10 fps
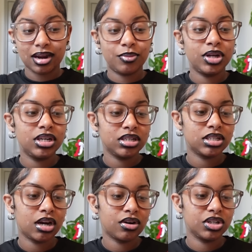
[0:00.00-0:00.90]
I'm ready to
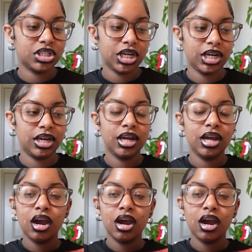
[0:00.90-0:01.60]
start crocheting.